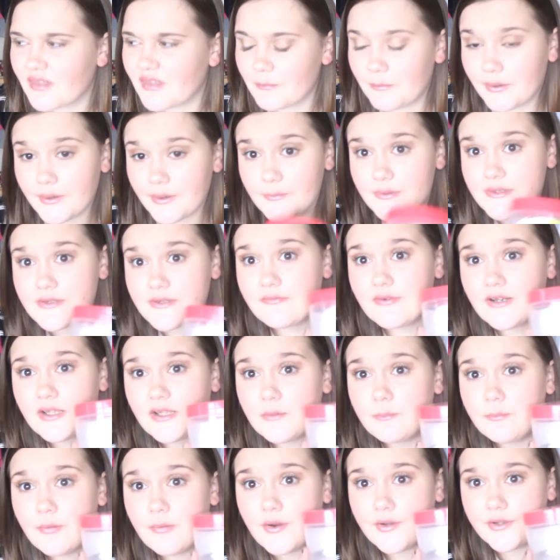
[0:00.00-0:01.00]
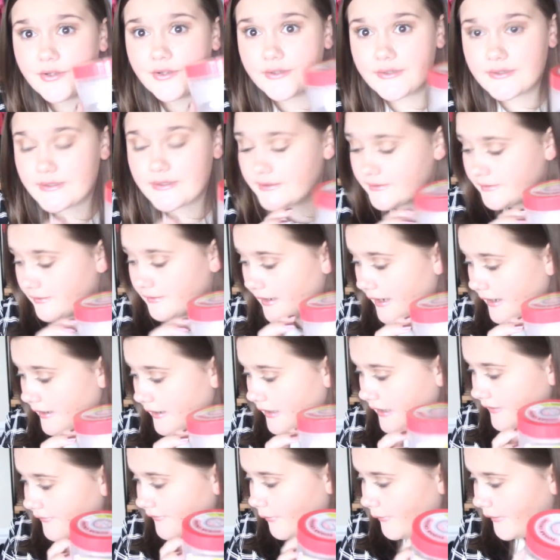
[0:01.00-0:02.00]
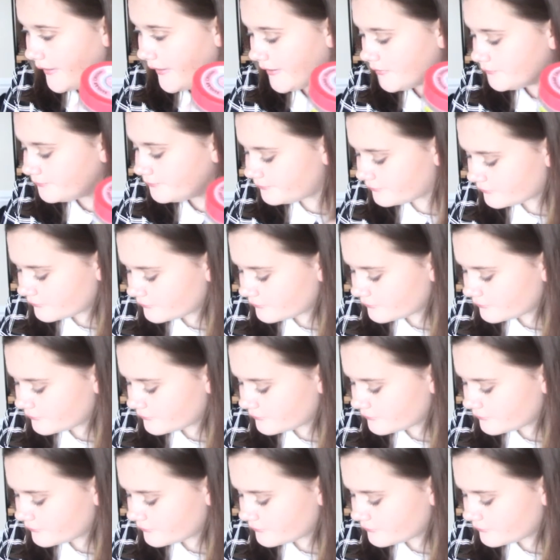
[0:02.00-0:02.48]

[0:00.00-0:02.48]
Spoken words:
But it was a really good product. Either way.